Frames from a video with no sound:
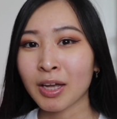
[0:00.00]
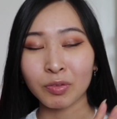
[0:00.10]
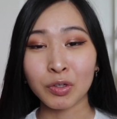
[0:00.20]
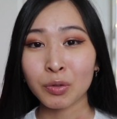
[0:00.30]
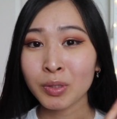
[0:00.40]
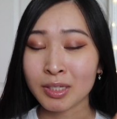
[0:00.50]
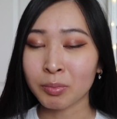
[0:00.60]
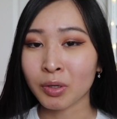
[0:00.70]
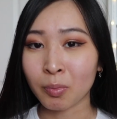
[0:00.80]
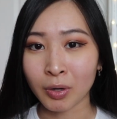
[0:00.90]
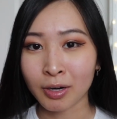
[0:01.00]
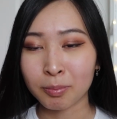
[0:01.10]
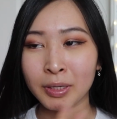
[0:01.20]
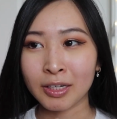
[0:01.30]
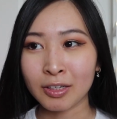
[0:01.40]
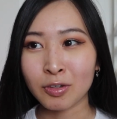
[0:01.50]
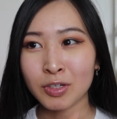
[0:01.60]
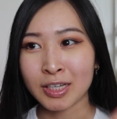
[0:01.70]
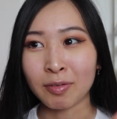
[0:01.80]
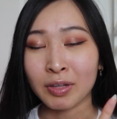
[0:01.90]
You're doing similar work, but you
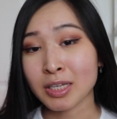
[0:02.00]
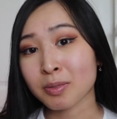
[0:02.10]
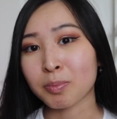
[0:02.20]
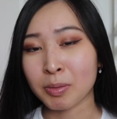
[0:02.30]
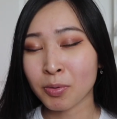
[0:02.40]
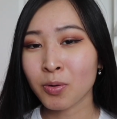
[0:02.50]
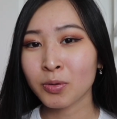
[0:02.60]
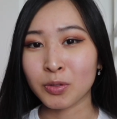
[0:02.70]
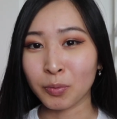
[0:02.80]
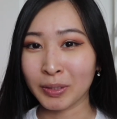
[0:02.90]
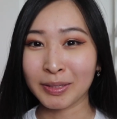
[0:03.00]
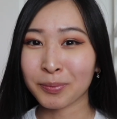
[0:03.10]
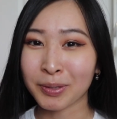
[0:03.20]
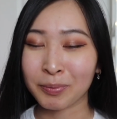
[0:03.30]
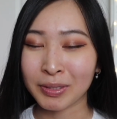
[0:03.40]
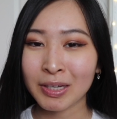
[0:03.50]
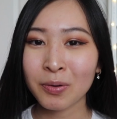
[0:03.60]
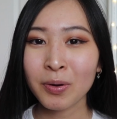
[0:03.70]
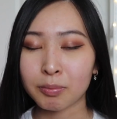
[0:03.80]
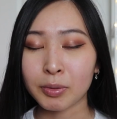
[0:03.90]
just have less people doing the work with
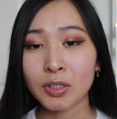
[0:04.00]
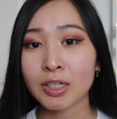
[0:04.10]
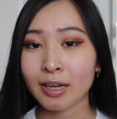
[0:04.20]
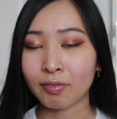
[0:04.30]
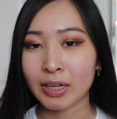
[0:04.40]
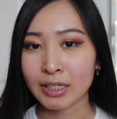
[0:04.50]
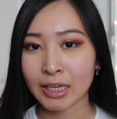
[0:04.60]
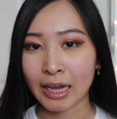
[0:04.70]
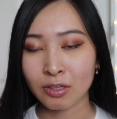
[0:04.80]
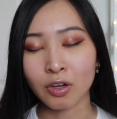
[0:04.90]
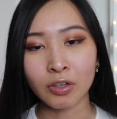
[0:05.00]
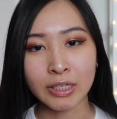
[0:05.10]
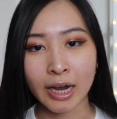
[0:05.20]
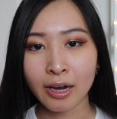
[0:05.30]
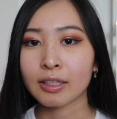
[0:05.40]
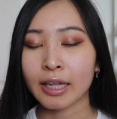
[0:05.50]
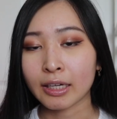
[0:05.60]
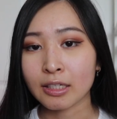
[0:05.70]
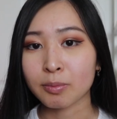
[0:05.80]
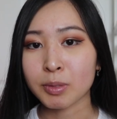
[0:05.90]
you, but you just have less hands on deck. That
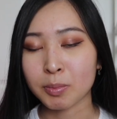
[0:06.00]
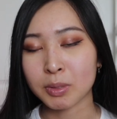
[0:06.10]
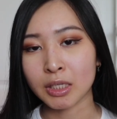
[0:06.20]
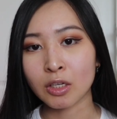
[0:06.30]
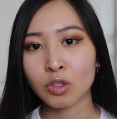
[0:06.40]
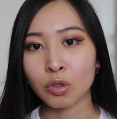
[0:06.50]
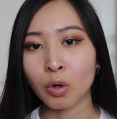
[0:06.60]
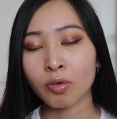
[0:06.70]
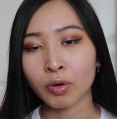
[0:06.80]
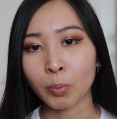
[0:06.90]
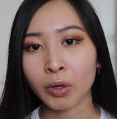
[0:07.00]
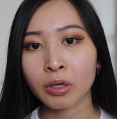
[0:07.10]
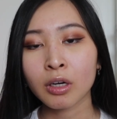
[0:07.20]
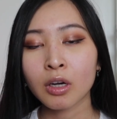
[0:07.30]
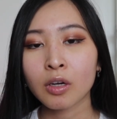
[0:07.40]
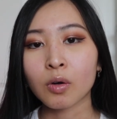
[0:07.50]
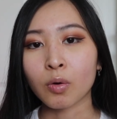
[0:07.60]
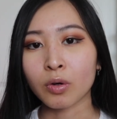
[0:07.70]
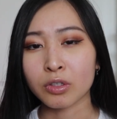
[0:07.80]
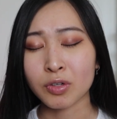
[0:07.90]
can sometimes lead to overwork
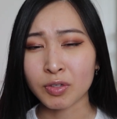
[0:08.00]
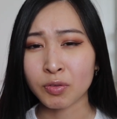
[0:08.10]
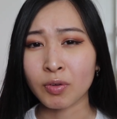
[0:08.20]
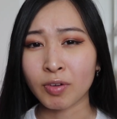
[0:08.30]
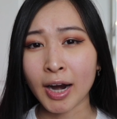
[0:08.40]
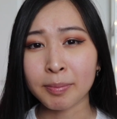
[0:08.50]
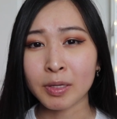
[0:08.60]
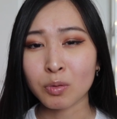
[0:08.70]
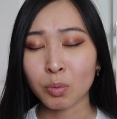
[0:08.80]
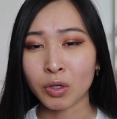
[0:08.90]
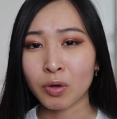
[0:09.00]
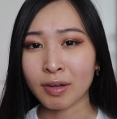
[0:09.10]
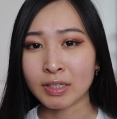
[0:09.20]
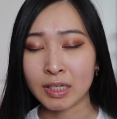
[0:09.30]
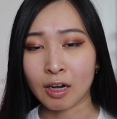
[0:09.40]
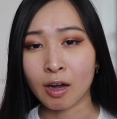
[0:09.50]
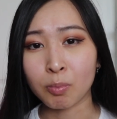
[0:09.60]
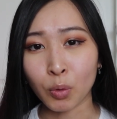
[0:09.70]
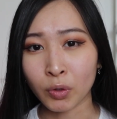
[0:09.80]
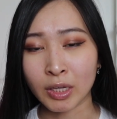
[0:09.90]
or stressful environments where you have to take on
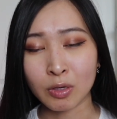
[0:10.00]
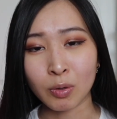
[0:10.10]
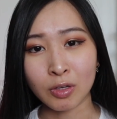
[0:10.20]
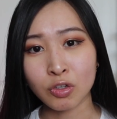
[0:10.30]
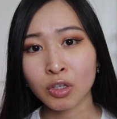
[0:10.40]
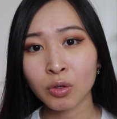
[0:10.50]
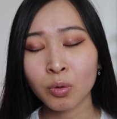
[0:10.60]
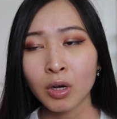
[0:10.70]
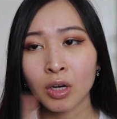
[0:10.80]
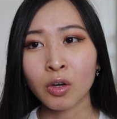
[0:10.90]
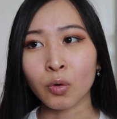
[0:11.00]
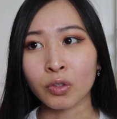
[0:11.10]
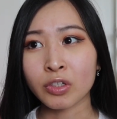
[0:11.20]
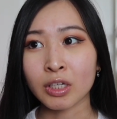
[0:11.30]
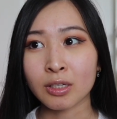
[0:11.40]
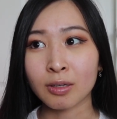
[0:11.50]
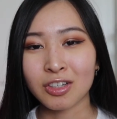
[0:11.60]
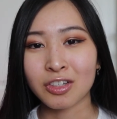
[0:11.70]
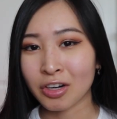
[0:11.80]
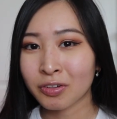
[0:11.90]
more than you can chew, or there's just
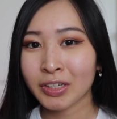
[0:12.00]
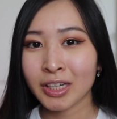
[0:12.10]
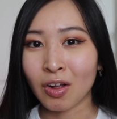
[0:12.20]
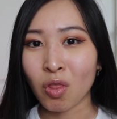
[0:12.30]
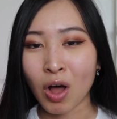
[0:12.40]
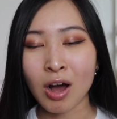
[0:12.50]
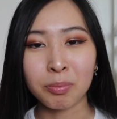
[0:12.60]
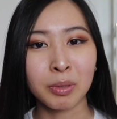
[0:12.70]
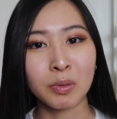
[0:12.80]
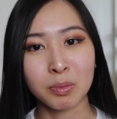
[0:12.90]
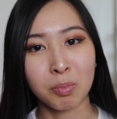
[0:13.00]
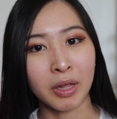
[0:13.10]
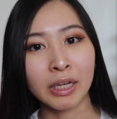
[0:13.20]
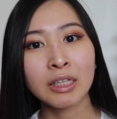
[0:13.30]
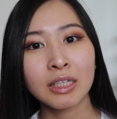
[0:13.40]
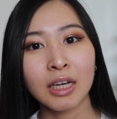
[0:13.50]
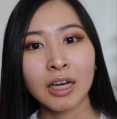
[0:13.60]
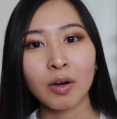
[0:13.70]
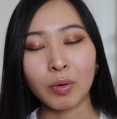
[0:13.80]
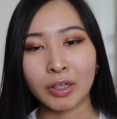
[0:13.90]
generally a lot on people's plates
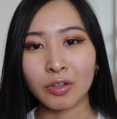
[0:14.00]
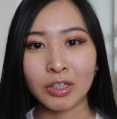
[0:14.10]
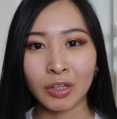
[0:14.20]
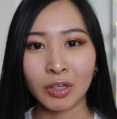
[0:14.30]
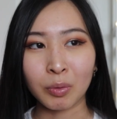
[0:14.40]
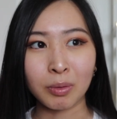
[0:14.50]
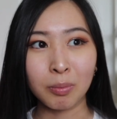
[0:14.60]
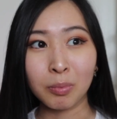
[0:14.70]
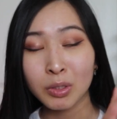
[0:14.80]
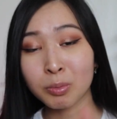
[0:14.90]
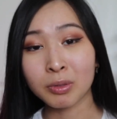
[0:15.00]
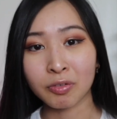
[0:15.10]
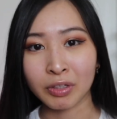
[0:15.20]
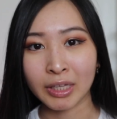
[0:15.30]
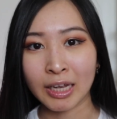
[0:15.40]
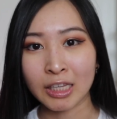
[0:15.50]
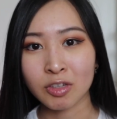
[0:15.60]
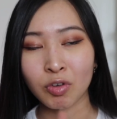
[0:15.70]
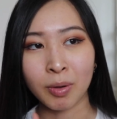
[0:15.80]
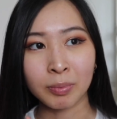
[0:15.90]
when they're dealing with multiple different things
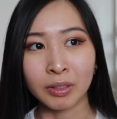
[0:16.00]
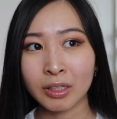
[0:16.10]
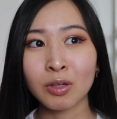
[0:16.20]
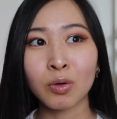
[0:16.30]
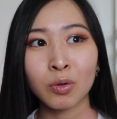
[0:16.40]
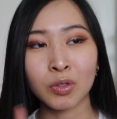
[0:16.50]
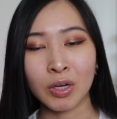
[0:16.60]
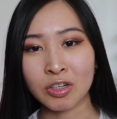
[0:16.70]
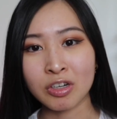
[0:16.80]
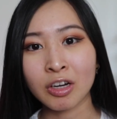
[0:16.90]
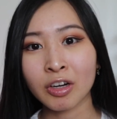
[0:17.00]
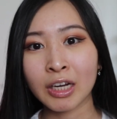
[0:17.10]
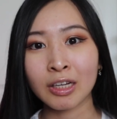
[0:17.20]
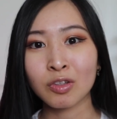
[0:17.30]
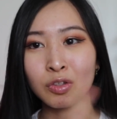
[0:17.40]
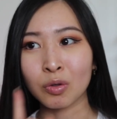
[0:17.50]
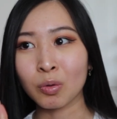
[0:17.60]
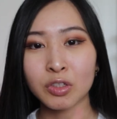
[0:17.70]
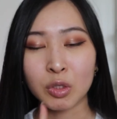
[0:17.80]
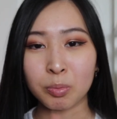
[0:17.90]
from legal to engineering
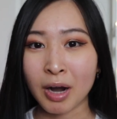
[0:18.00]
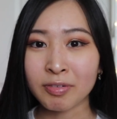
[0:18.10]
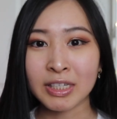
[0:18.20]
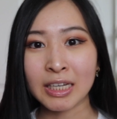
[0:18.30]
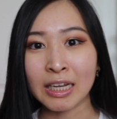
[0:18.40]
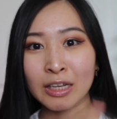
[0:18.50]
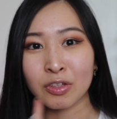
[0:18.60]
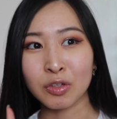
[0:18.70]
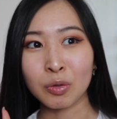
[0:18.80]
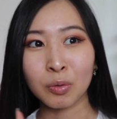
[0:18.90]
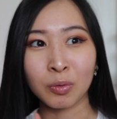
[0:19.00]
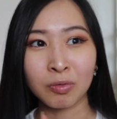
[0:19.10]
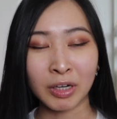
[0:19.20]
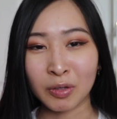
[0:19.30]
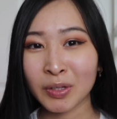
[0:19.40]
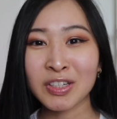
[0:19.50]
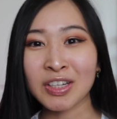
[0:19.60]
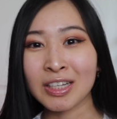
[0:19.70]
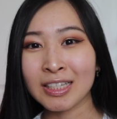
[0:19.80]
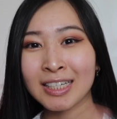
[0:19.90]
to, to privacy to
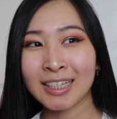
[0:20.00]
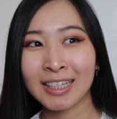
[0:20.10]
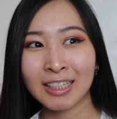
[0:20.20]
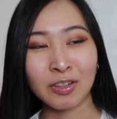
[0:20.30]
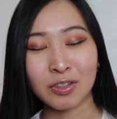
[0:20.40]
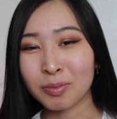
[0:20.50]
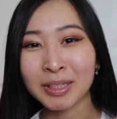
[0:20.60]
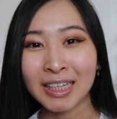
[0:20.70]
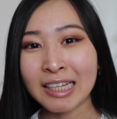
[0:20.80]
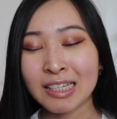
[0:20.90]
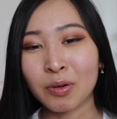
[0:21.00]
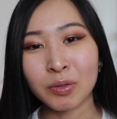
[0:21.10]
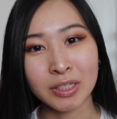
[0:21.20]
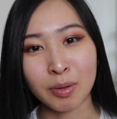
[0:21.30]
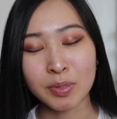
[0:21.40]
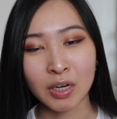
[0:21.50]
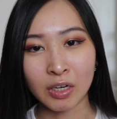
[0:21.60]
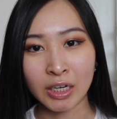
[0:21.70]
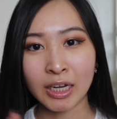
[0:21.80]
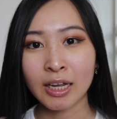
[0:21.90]
regulations there's so many things that go into
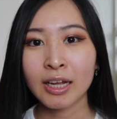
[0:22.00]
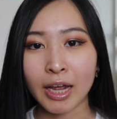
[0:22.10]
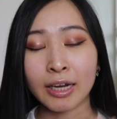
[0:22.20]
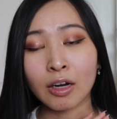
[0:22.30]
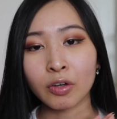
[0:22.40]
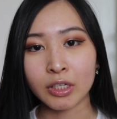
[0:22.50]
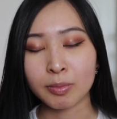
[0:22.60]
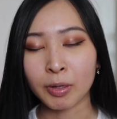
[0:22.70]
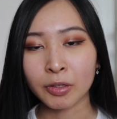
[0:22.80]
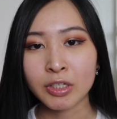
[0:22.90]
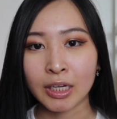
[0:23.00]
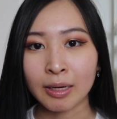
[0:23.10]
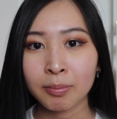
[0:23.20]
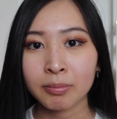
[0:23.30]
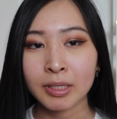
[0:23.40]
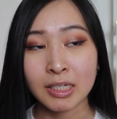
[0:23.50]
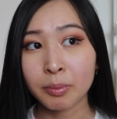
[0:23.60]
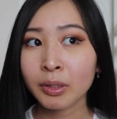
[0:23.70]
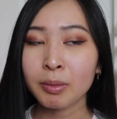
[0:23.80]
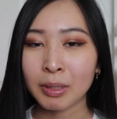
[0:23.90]
cybersecurity and on a smaller team that
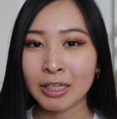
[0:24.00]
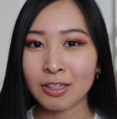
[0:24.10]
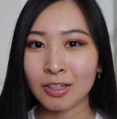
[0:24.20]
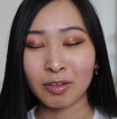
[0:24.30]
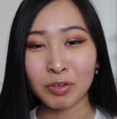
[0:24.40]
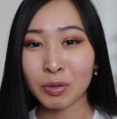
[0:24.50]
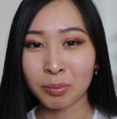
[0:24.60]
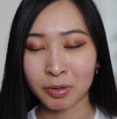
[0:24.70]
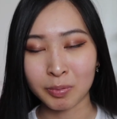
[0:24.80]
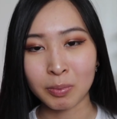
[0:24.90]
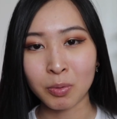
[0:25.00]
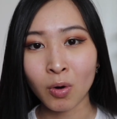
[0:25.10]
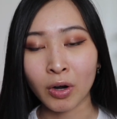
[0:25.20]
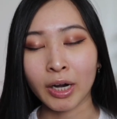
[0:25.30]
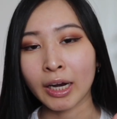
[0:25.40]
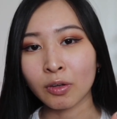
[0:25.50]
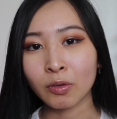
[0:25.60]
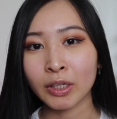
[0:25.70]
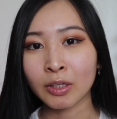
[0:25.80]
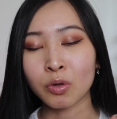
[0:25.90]
typically means the few number of people are
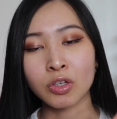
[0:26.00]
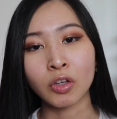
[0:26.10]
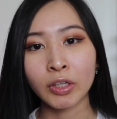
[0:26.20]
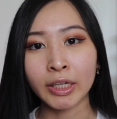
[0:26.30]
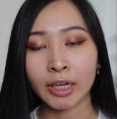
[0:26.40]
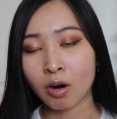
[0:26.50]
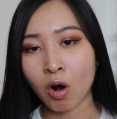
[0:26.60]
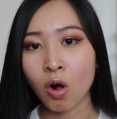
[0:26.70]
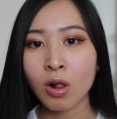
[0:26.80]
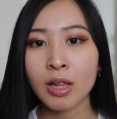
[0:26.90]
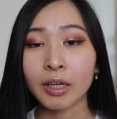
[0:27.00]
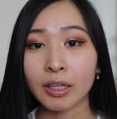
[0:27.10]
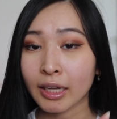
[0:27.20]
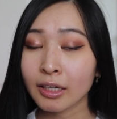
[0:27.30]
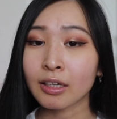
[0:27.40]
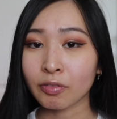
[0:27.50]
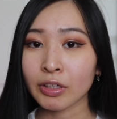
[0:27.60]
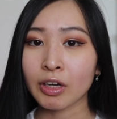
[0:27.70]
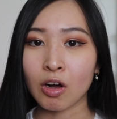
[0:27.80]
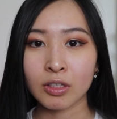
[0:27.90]
handling or juggling it all and that can
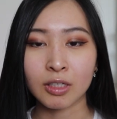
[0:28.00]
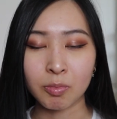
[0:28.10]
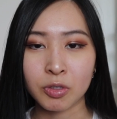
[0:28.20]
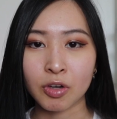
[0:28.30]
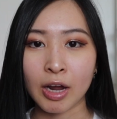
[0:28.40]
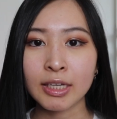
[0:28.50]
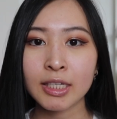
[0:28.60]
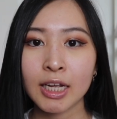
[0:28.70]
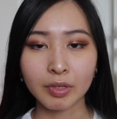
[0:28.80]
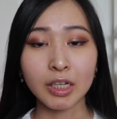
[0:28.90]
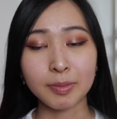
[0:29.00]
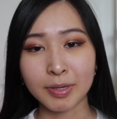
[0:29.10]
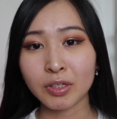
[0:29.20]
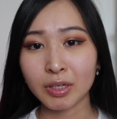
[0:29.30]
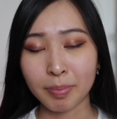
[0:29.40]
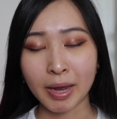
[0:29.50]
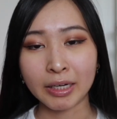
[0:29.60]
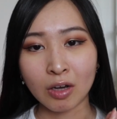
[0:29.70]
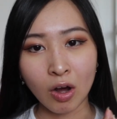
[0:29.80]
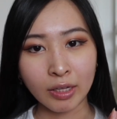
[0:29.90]
definitely cause some stress especially
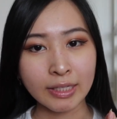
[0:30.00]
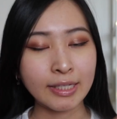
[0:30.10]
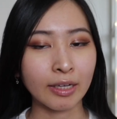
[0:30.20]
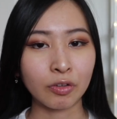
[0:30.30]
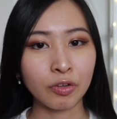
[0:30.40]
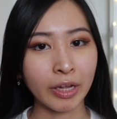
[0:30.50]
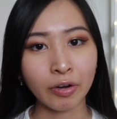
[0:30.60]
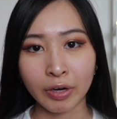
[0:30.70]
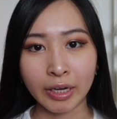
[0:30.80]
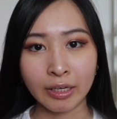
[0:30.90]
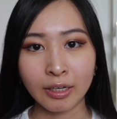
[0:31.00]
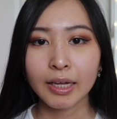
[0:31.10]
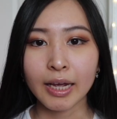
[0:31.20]
depending on the sector that you're in.